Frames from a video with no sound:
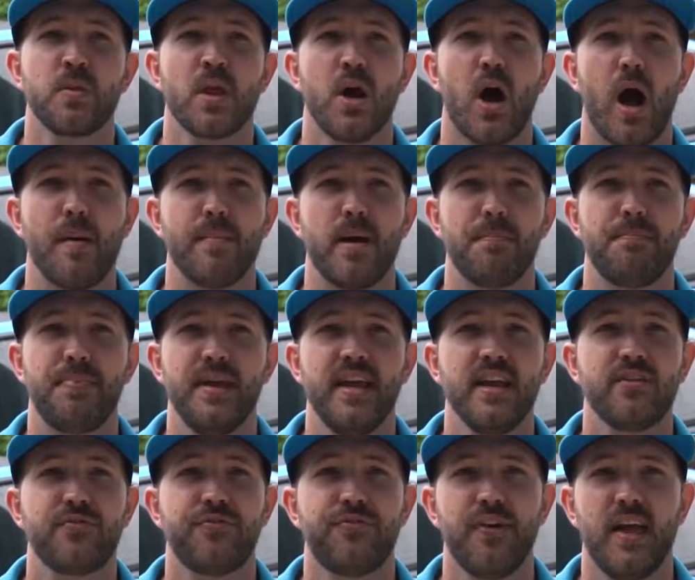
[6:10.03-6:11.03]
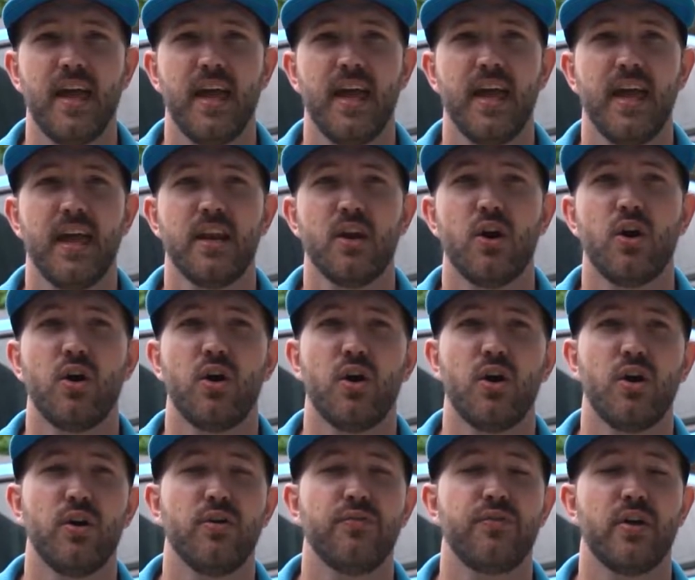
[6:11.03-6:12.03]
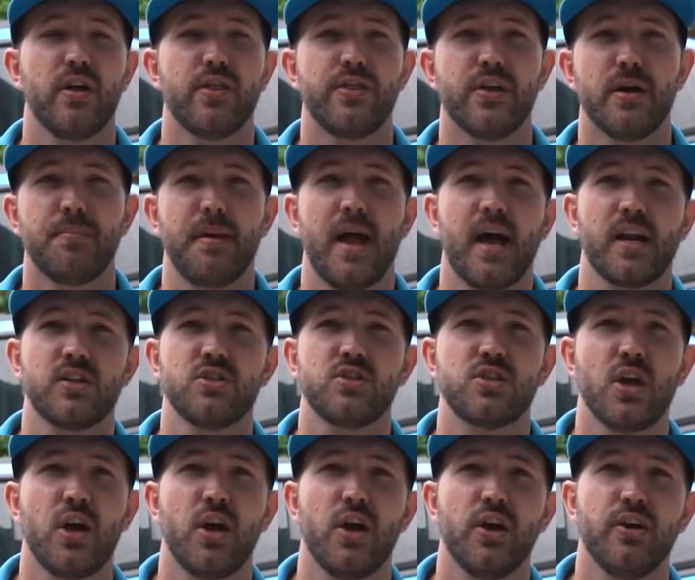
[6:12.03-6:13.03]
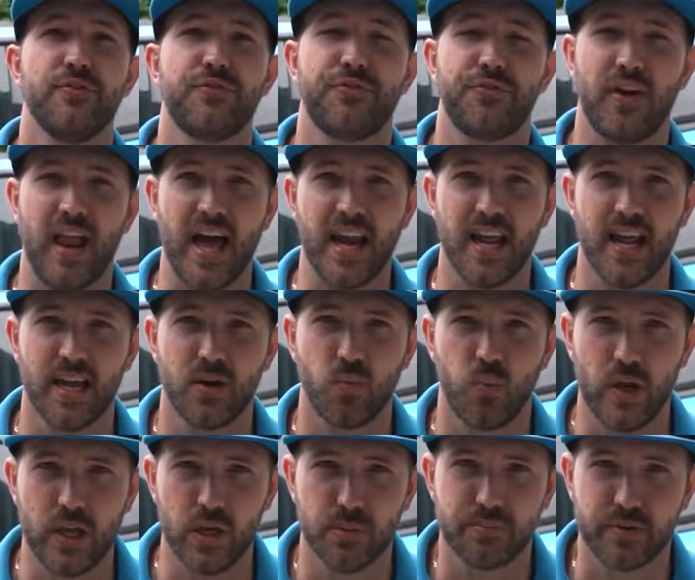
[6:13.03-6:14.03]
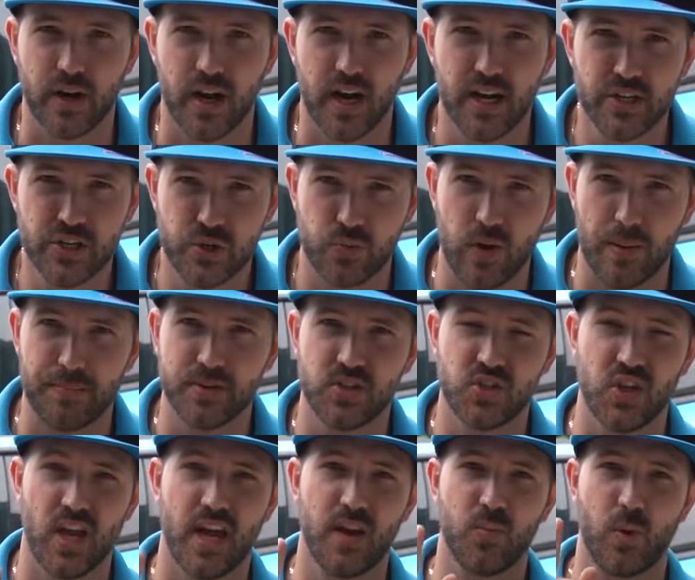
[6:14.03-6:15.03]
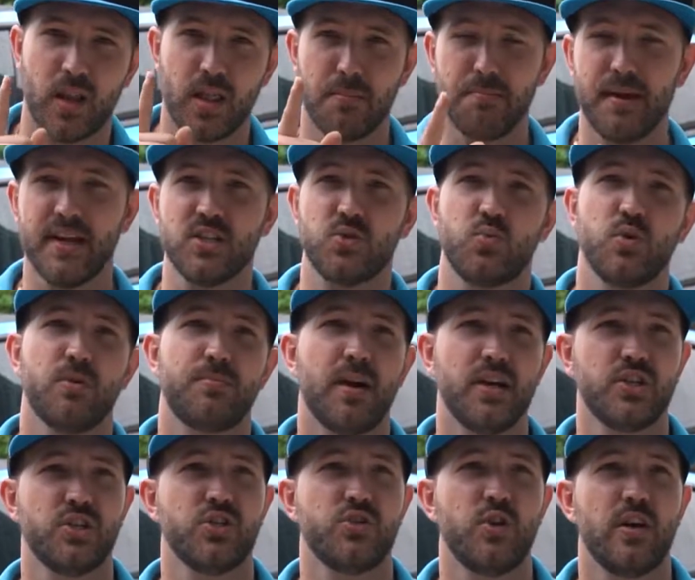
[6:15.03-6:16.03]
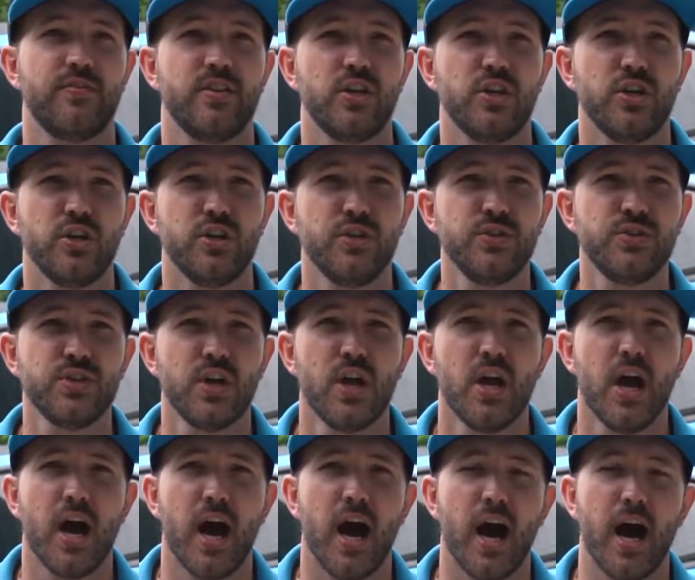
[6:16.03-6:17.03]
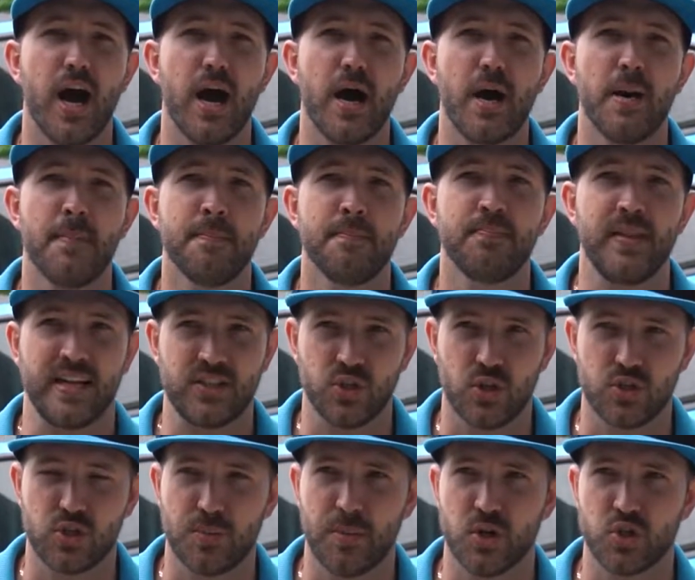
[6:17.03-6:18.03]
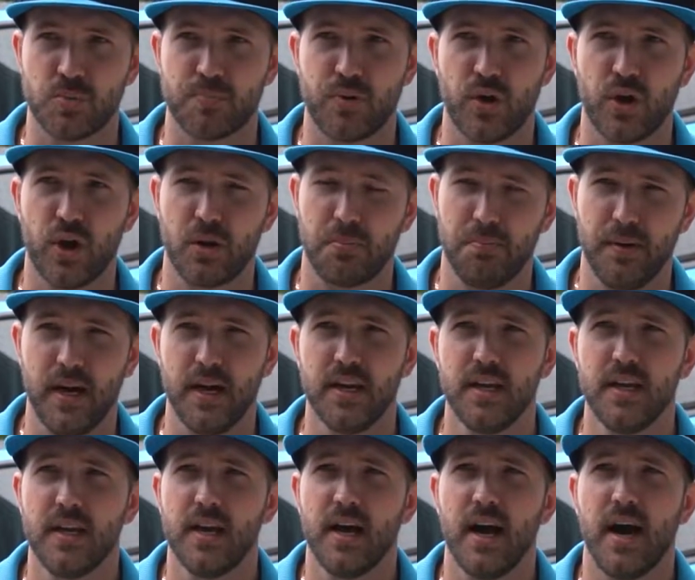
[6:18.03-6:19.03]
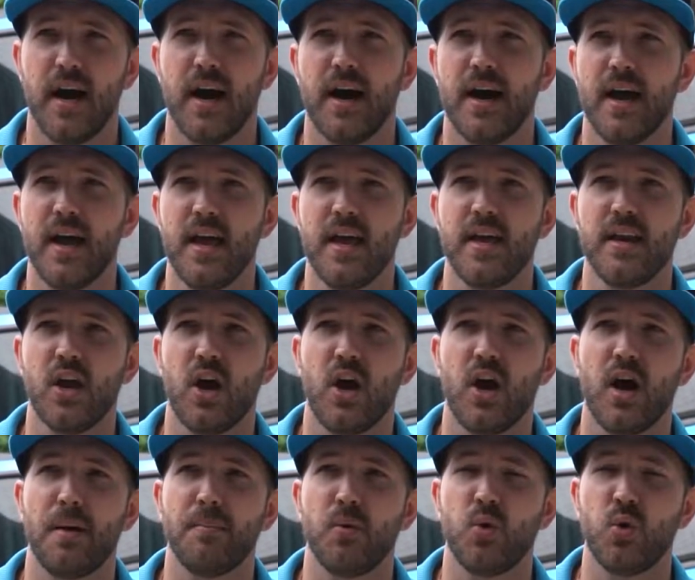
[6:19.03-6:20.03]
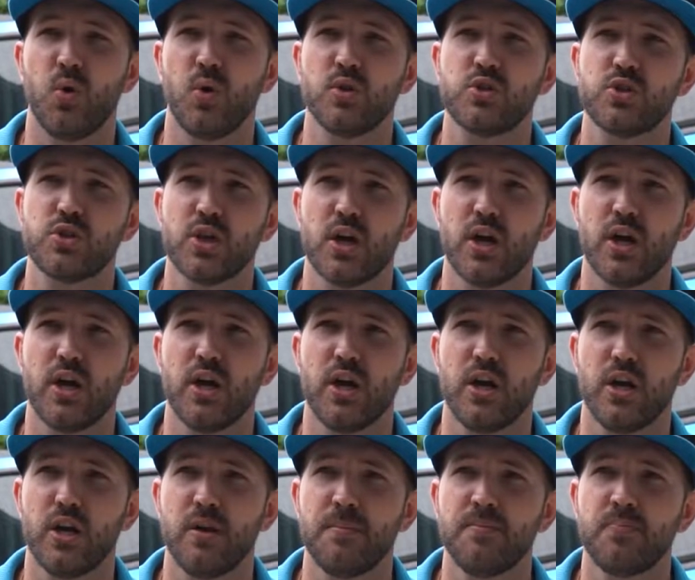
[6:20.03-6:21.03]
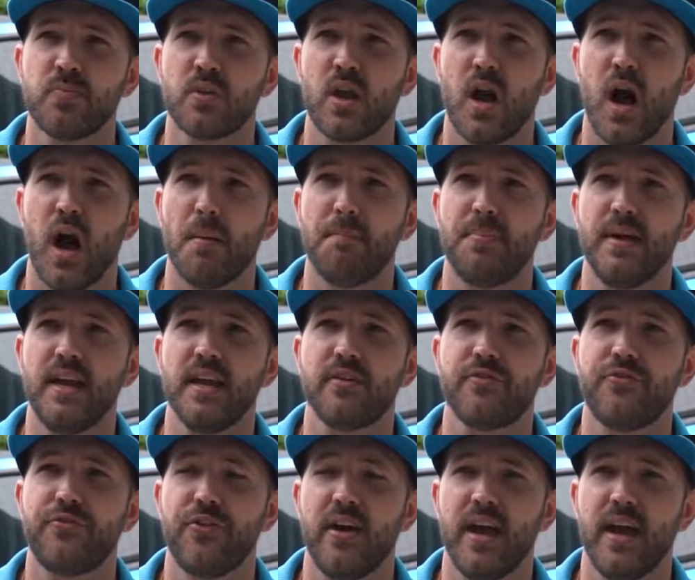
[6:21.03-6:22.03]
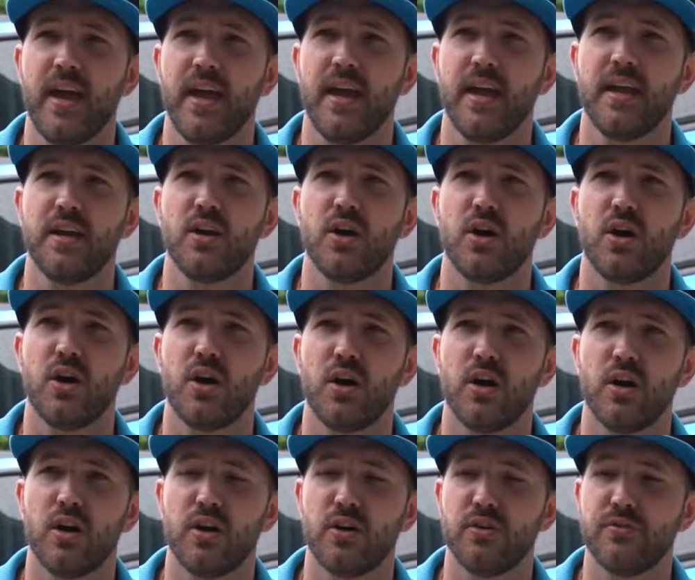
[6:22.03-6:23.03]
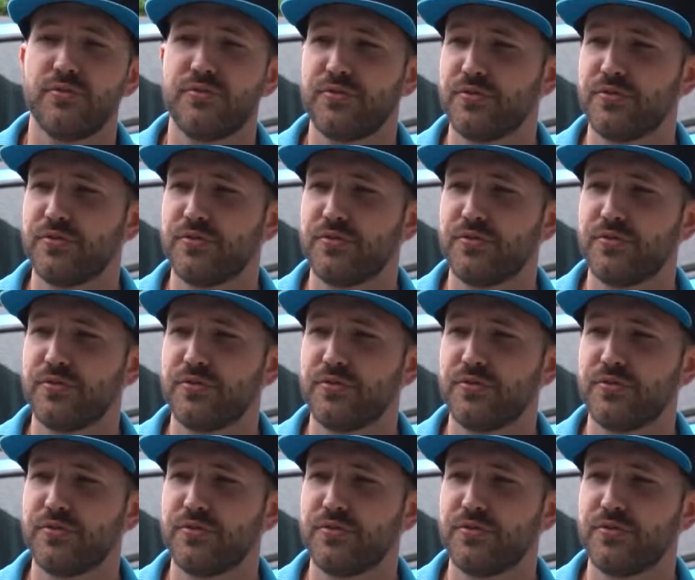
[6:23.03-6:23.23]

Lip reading: I'm a big fan of the Bowden Zone flathead wheel brush. Represent one of the best wheel brushes you ever use. That's not so much a product, but and I'm also a big fan of